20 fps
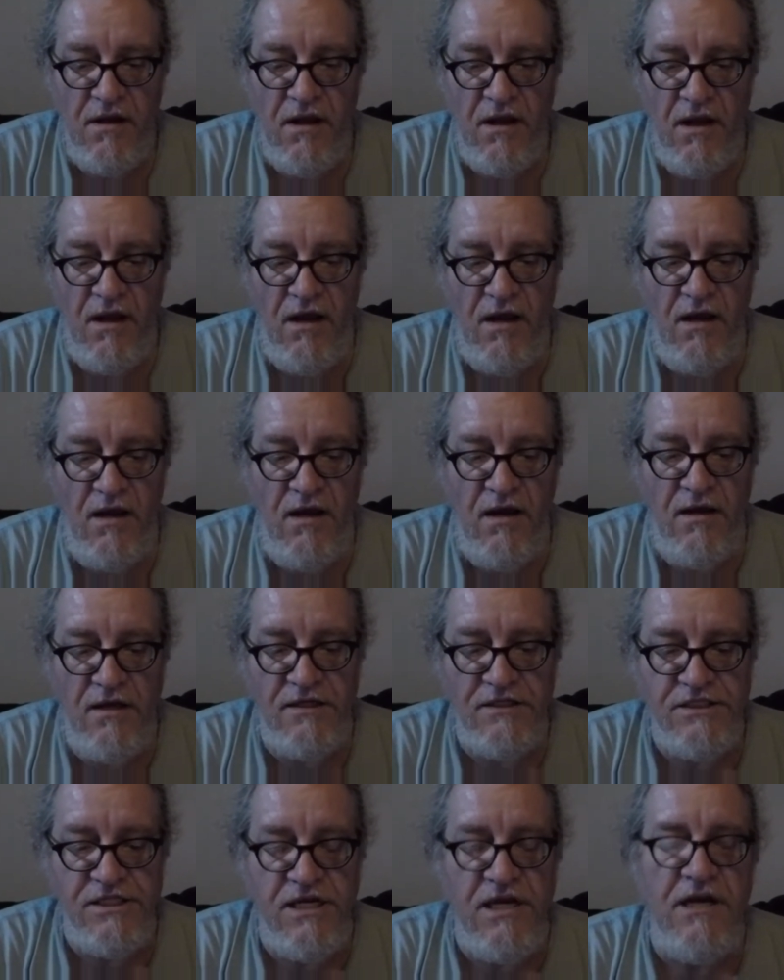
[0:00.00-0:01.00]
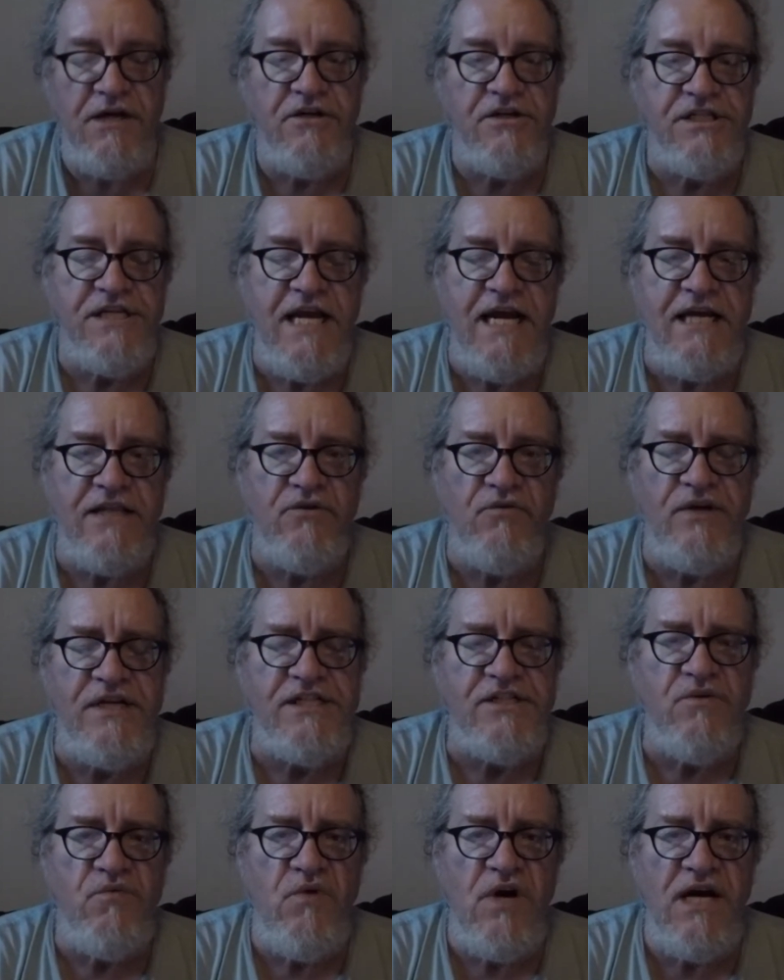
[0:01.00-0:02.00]
So you understand the
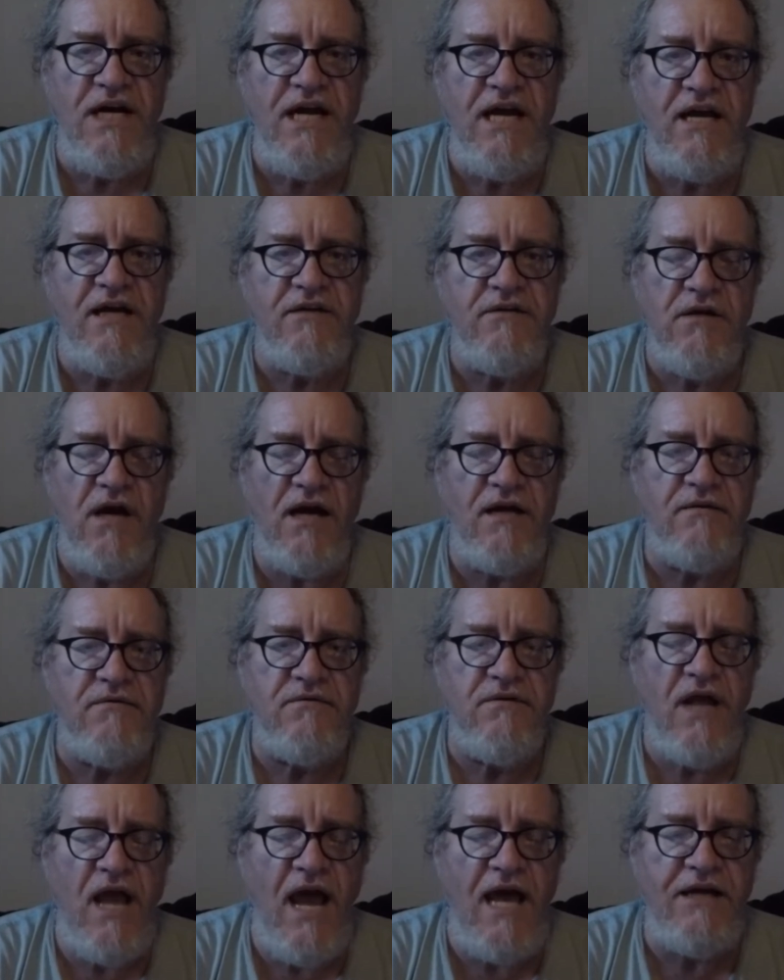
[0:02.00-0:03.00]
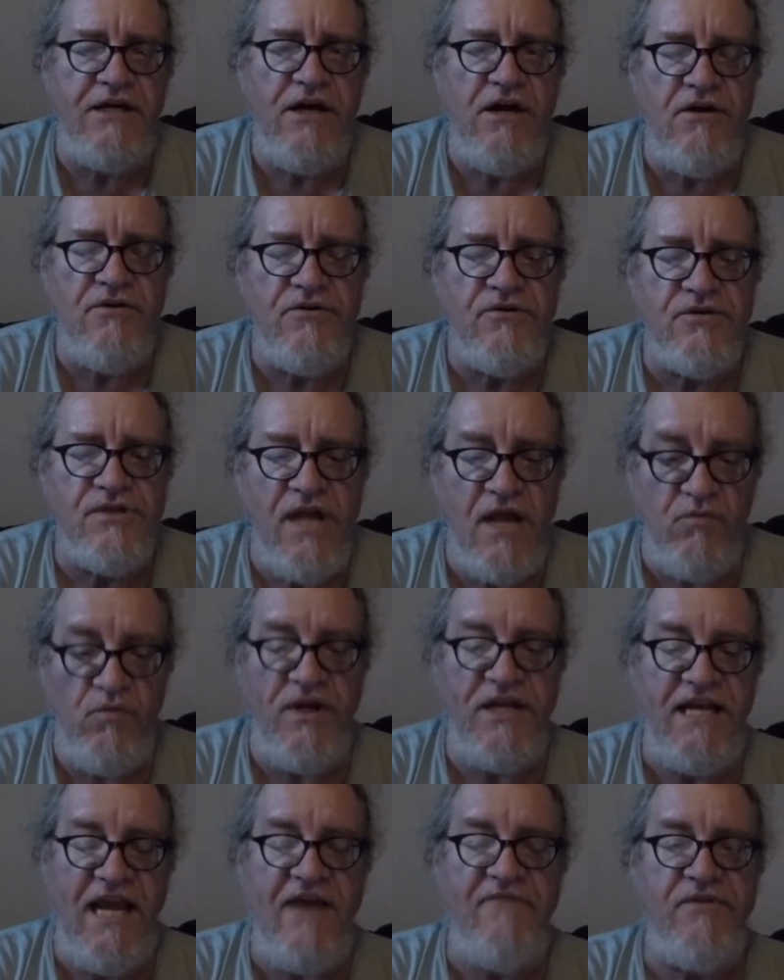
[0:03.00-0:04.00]
reason why I added all those, and we
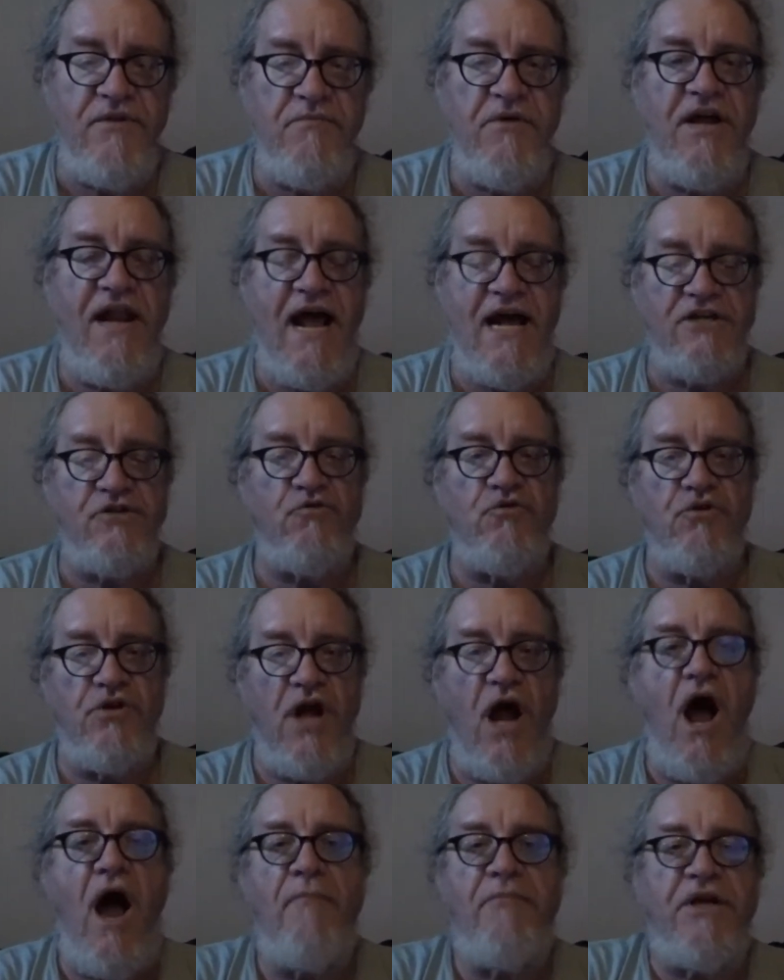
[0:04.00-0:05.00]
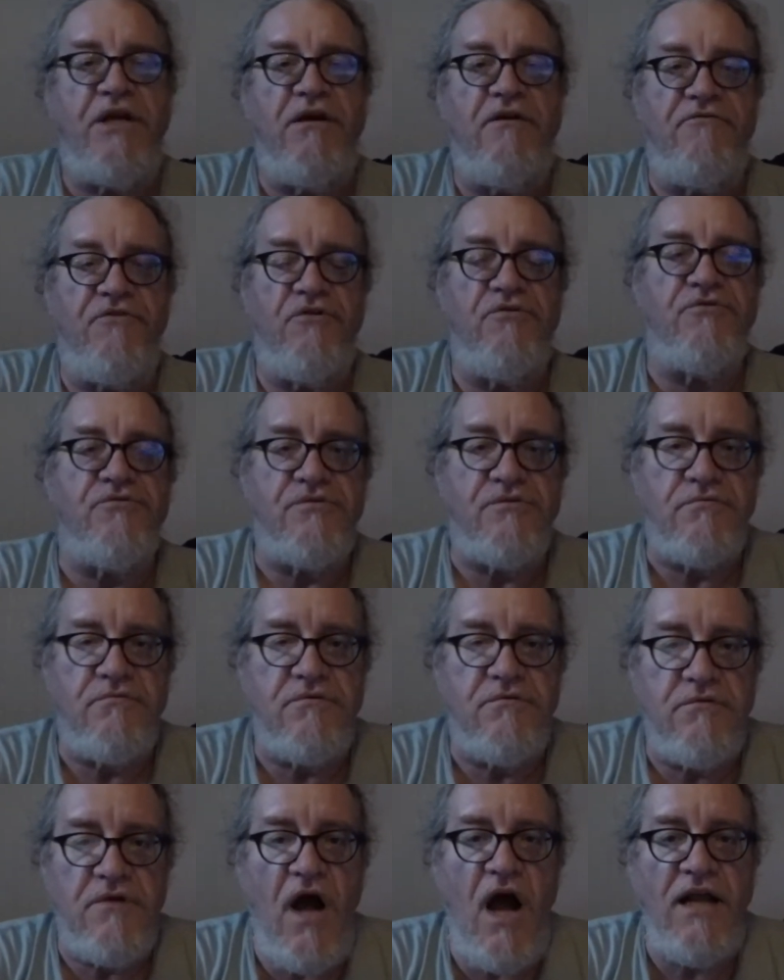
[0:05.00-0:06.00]
gave them an actual copy of those
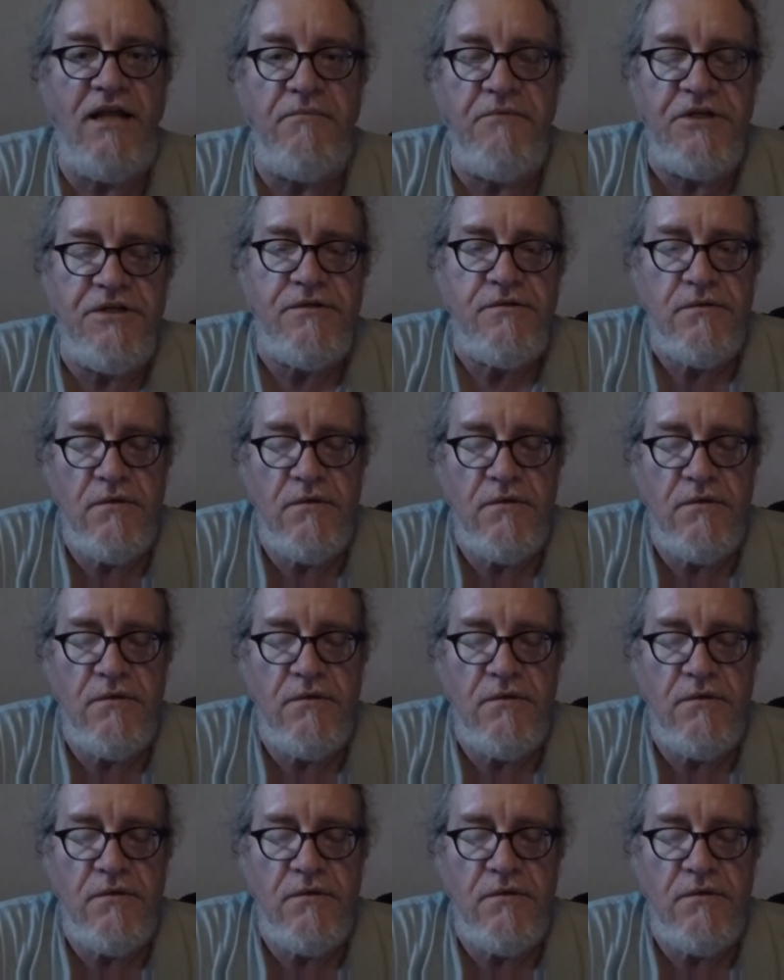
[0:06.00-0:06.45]
documents,